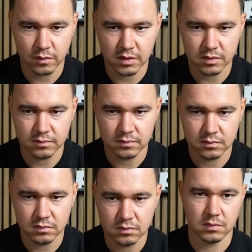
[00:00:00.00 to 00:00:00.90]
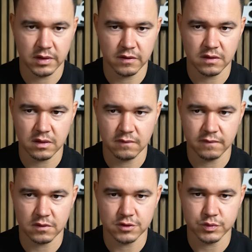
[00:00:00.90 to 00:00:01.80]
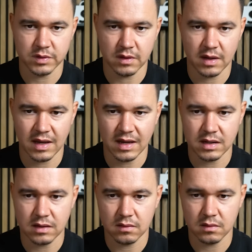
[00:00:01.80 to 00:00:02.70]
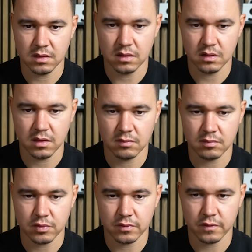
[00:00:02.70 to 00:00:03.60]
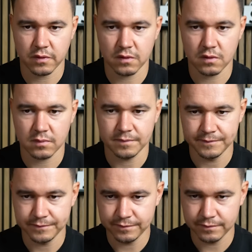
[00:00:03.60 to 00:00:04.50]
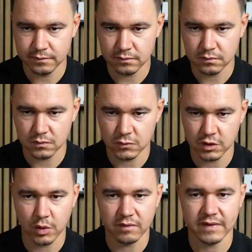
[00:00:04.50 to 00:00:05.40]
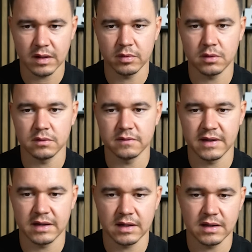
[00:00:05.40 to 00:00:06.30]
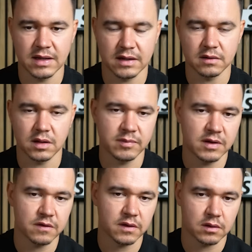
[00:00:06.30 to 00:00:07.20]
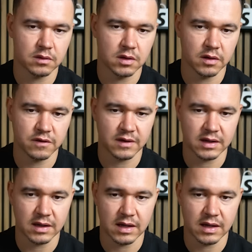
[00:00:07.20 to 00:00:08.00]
one, let's see if they're doing any numbers. No available data yet. That means they're not selling